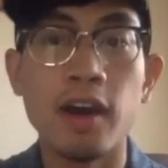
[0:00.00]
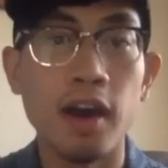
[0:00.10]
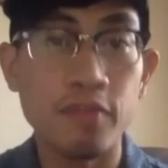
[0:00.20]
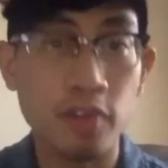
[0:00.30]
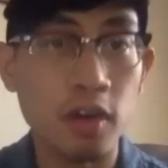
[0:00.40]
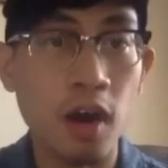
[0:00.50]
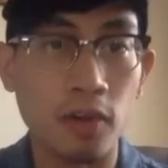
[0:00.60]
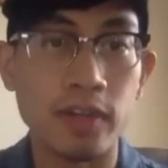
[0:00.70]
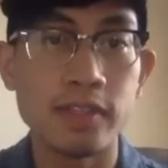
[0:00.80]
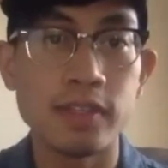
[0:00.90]
for
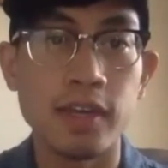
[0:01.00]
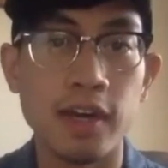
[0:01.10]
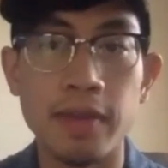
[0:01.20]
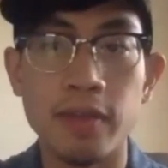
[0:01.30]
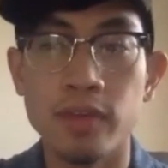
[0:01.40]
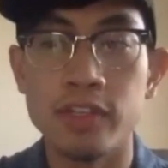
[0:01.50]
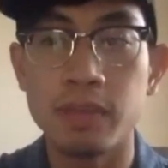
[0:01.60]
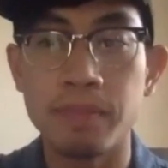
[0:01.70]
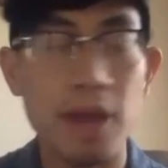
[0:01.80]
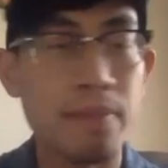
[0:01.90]
Congress, which is
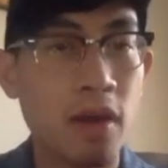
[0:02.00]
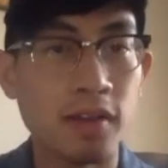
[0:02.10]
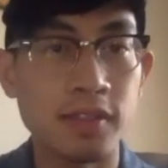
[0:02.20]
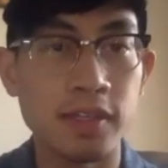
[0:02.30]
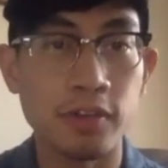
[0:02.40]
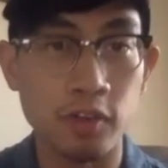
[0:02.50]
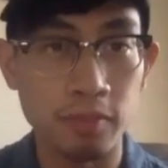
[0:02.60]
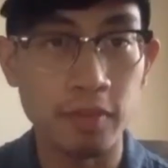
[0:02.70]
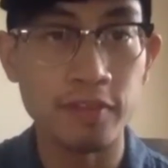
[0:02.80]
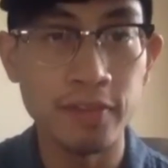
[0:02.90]
a bipartisan
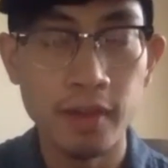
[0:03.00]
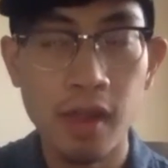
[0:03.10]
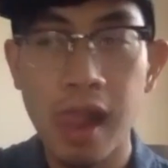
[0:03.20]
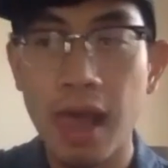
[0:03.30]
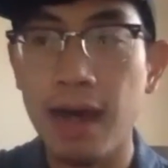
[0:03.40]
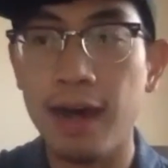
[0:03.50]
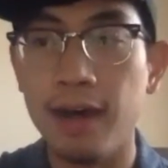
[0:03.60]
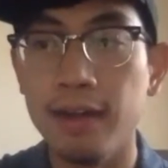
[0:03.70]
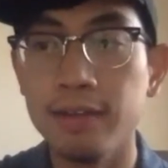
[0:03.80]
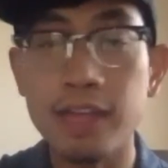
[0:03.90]
group of
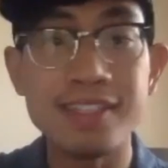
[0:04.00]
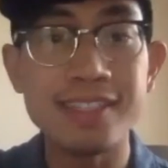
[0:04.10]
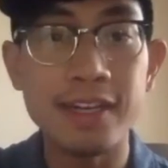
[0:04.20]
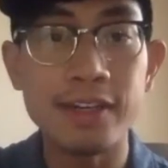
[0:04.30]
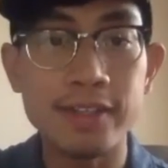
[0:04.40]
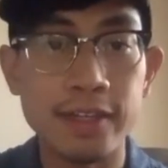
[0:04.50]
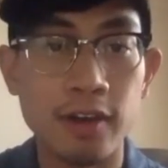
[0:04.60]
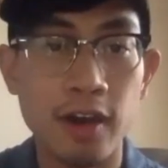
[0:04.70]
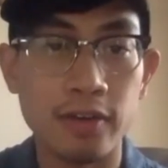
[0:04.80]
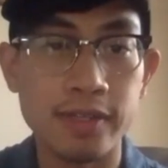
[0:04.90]
legislators in
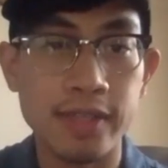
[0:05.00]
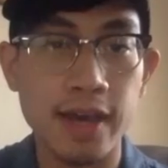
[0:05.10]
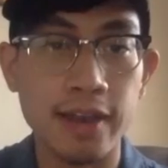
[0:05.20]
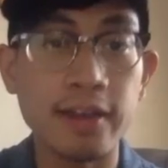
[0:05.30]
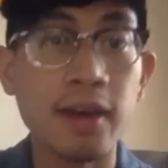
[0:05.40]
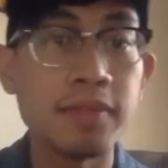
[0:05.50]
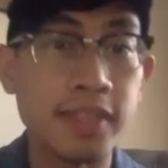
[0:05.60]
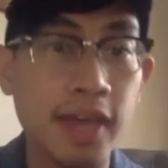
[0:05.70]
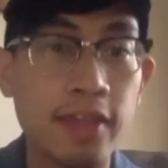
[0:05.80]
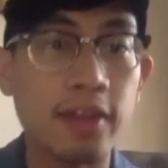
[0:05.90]
Congress that come
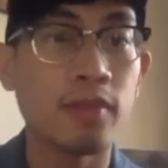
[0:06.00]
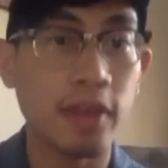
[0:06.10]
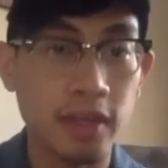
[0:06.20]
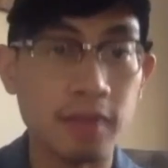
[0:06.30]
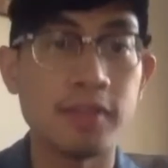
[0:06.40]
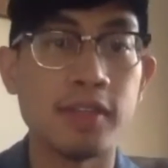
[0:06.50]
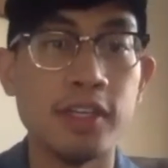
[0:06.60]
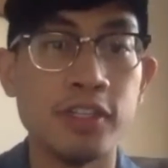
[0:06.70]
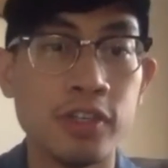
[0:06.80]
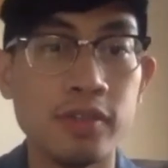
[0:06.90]
together when it comes to
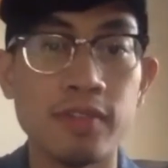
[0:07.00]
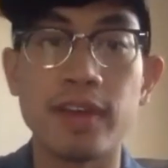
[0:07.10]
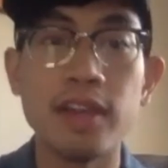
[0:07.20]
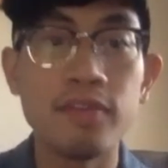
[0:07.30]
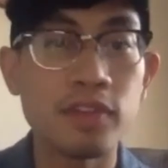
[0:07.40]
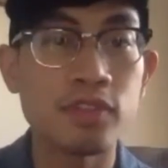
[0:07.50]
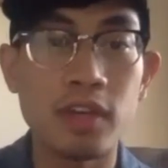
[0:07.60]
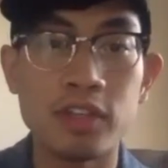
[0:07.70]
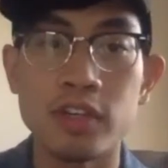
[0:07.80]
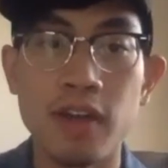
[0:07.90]
issues of like
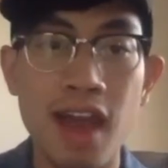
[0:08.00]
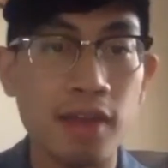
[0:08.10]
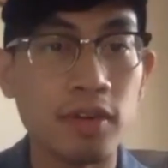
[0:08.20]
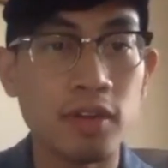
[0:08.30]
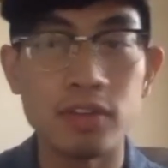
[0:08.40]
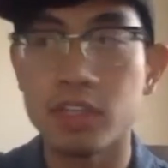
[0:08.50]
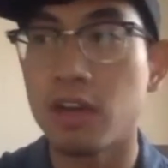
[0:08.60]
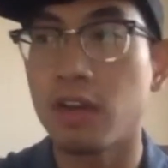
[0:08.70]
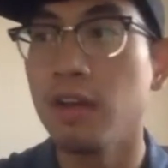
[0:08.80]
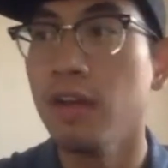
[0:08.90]
infrastructure,
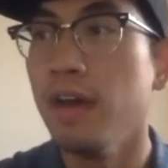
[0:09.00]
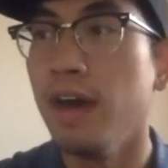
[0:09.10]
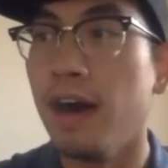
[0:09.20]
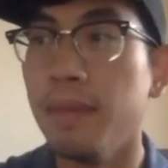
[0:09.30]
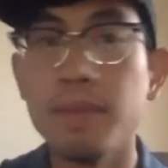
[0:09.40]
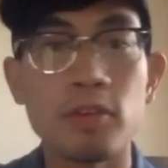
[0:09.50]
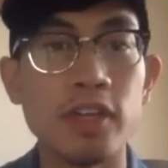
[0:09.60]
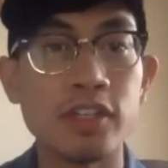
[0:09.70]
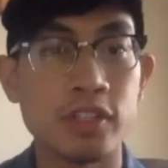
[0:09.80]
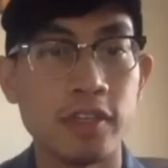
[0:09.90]
agriculture,
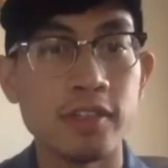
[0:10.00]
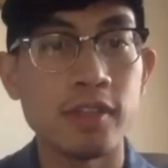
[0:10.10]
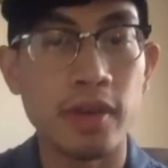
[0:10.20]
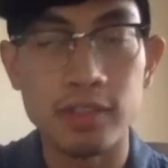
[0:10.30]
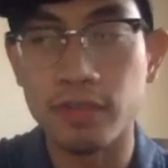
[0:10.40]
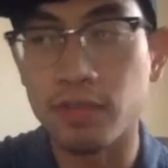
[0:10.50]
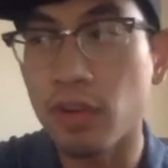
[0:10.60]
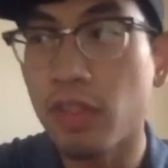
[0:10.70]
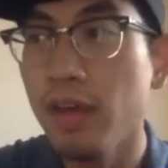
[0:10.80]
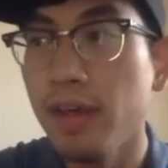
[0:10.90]
immigration, so on and so
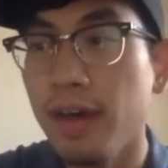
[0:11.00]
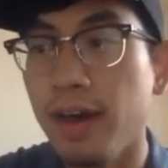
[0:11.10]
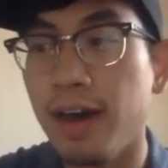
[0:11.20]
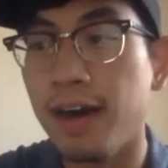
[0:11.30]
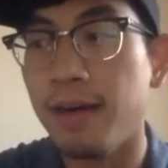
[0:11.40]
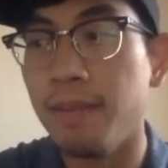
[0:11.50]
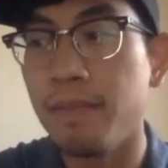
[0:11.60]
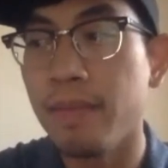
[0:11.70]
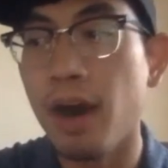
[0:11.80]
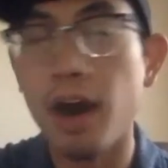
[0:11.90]
forth.
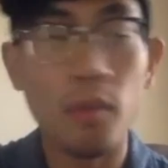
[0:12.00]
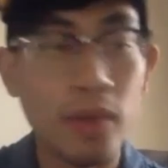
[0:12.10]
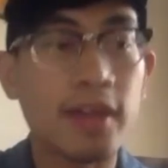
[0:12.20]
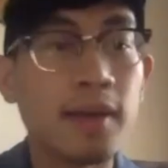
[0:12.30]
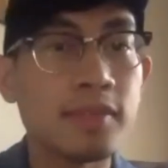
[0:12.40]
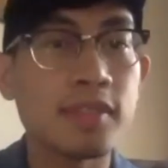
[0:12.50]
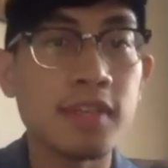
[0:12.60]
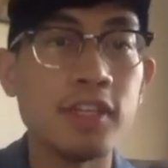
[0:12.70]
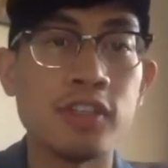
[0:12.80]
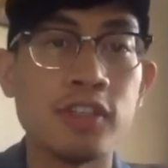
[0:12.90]
When it comes
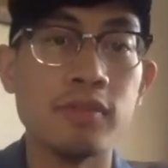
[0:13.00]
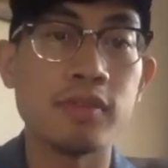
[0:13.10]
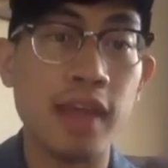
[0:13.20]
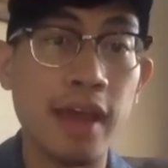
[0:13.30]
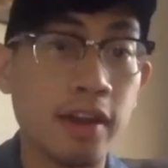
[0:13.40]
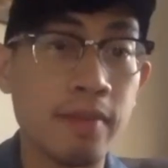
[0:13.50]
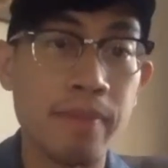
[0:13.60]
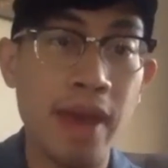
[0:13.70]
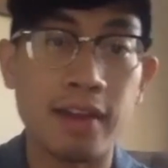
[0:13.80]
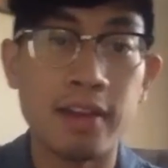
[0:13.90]
to issues that
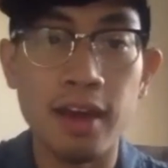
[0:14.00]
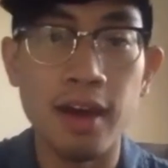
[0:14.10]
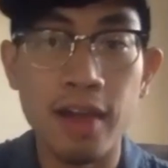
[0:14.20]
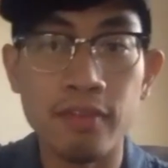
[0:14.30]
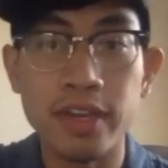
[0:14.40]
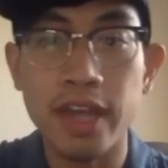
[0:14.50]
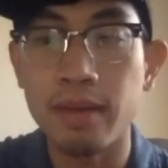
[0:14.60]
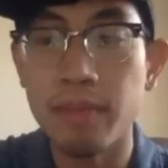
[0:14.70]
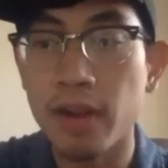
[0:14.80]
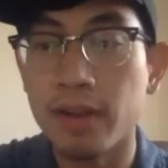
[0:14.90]
impact everyday
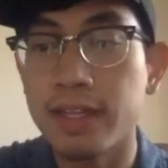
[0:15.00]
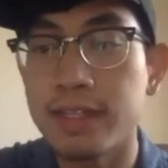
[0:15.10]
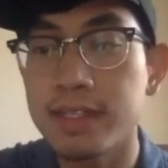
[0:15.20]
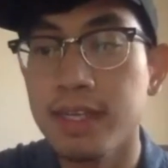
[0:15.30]
Americans,